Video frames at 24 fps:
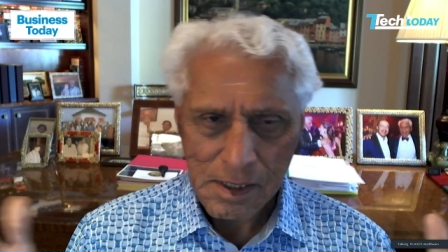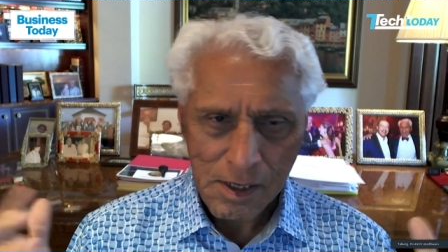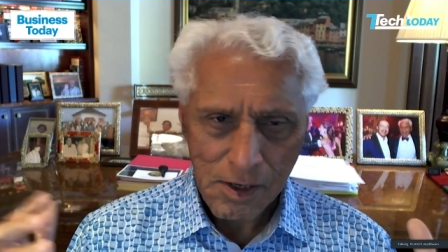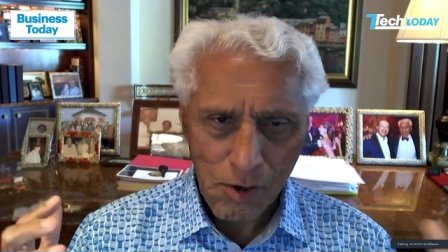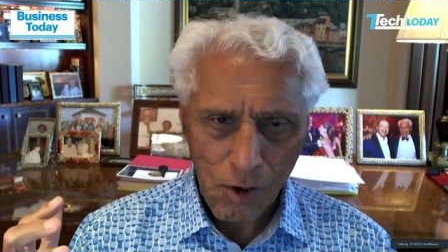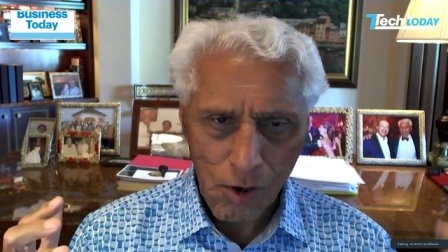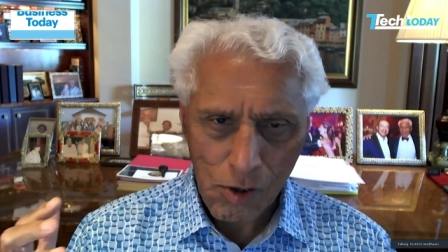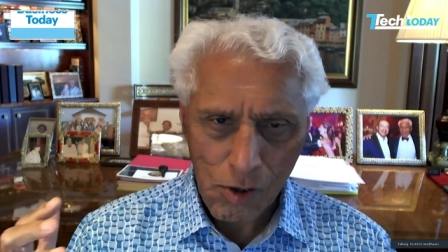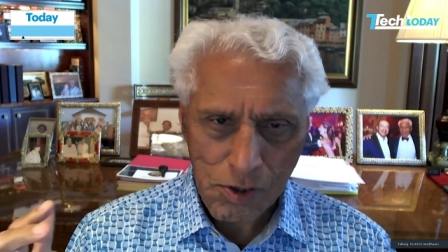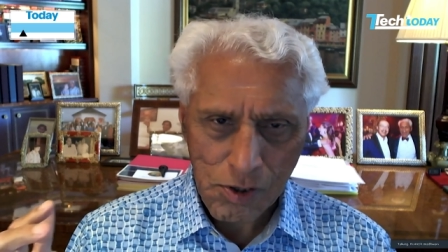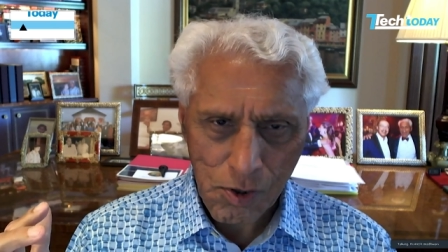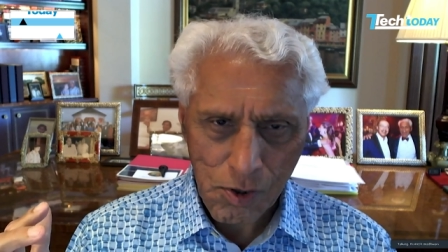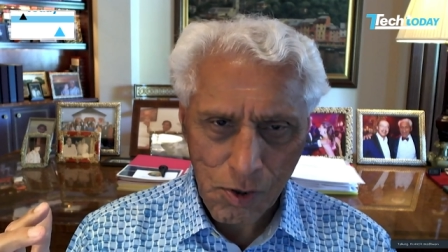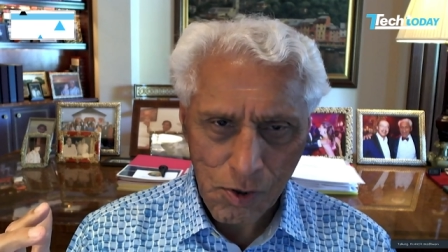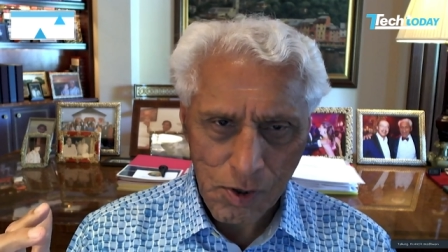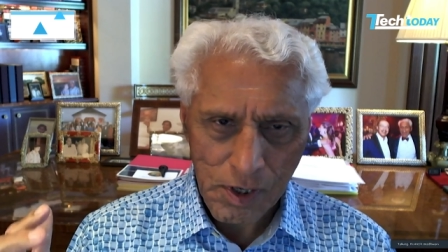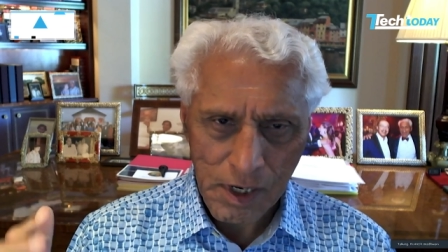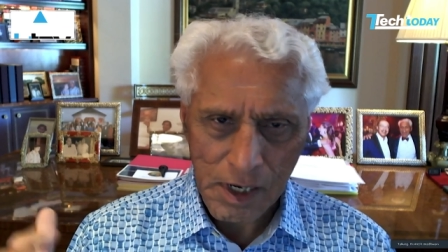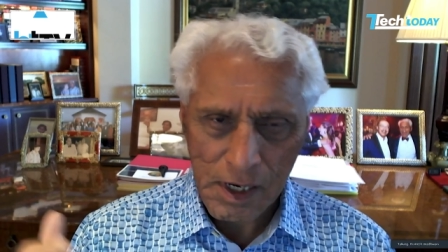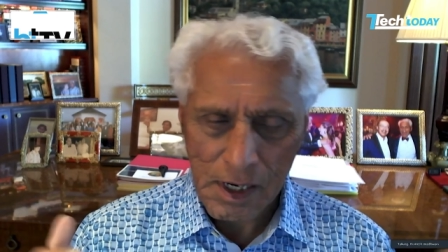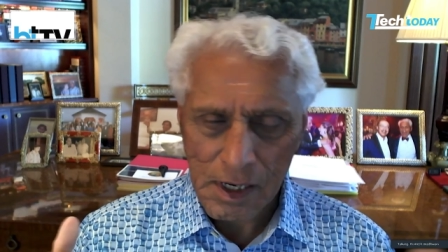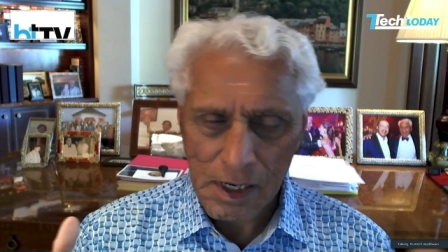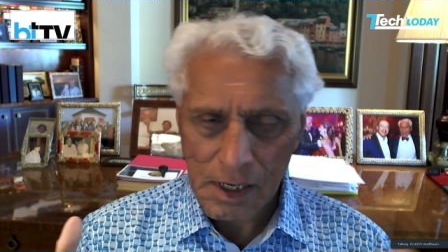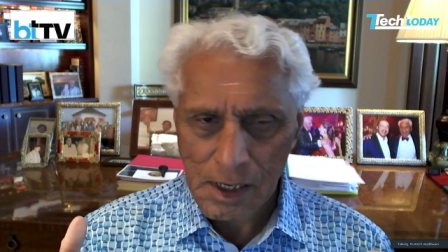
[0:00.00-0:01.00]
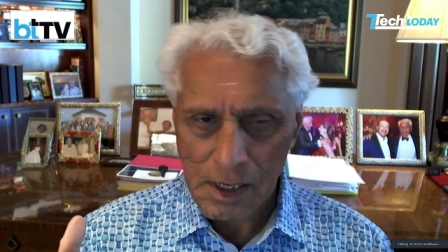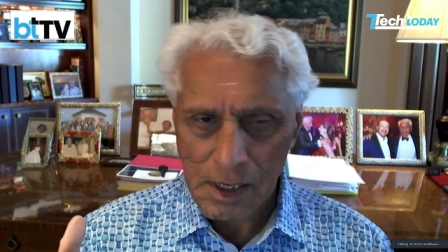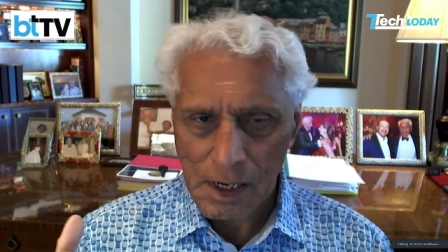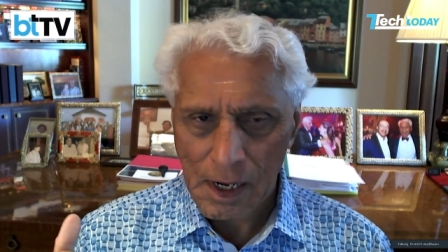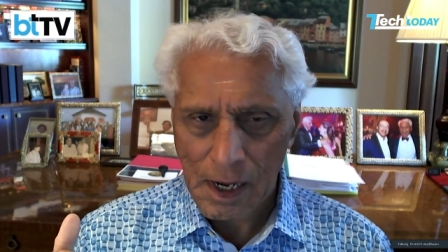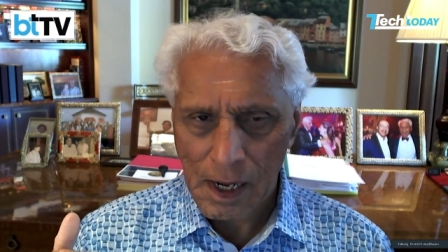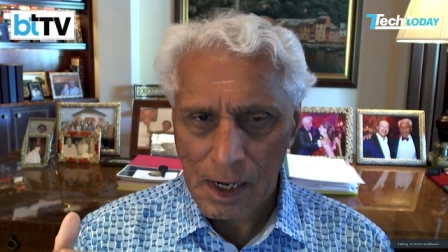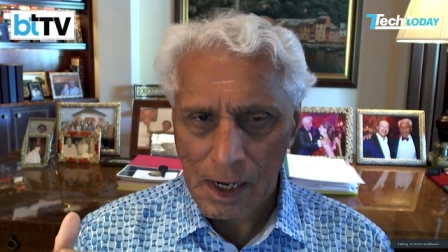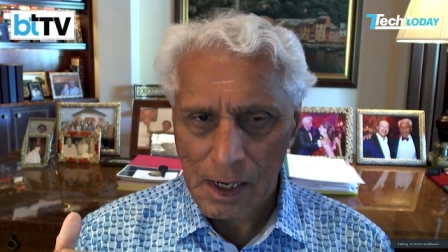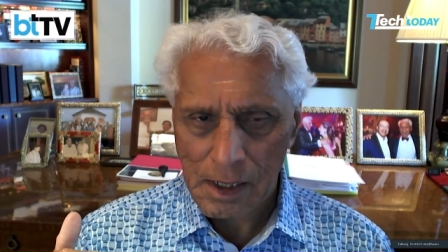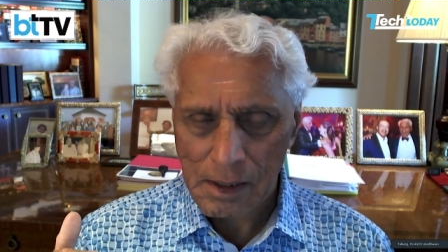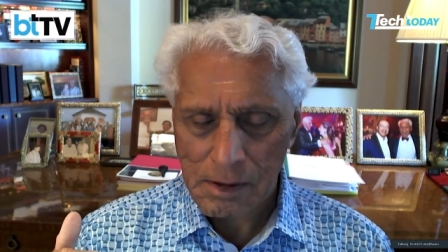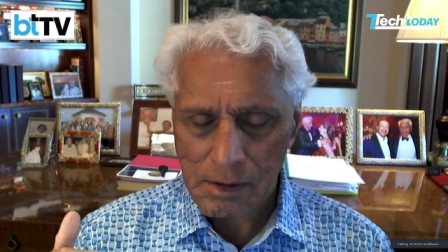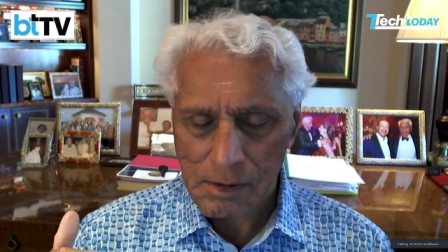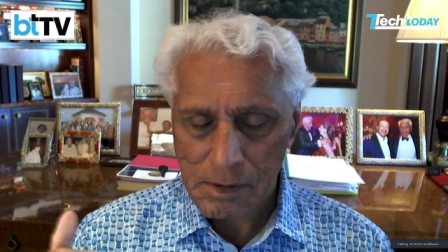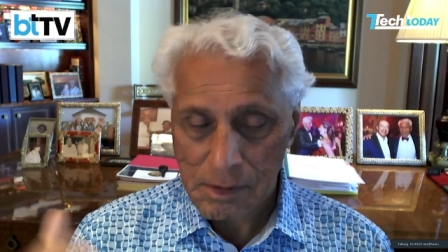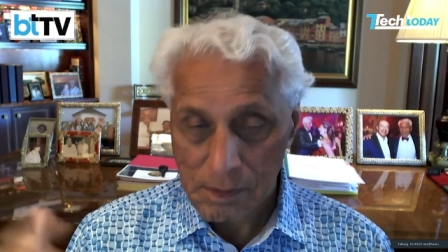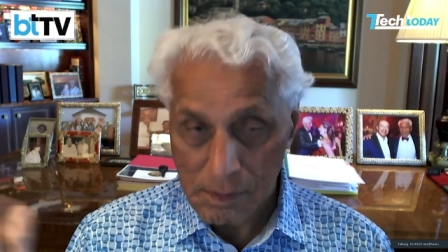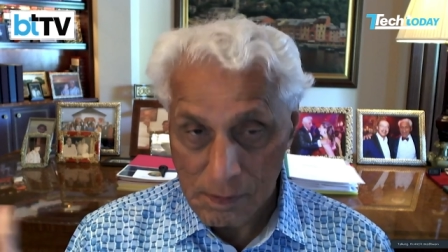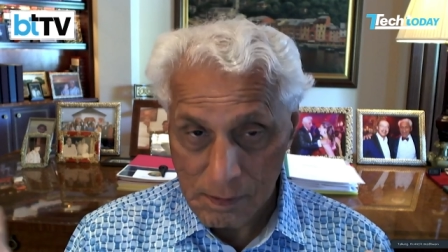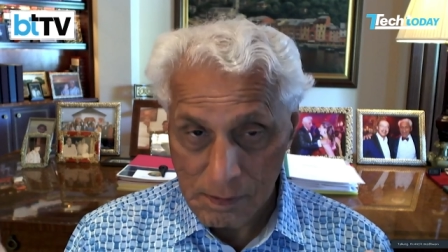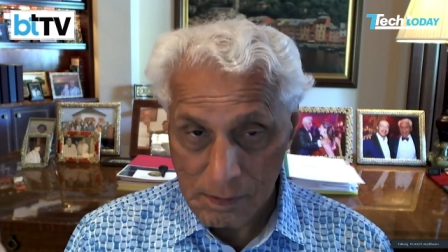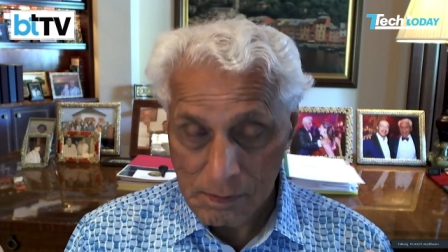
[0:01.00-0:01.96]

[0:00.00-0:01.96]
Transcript: North Korea and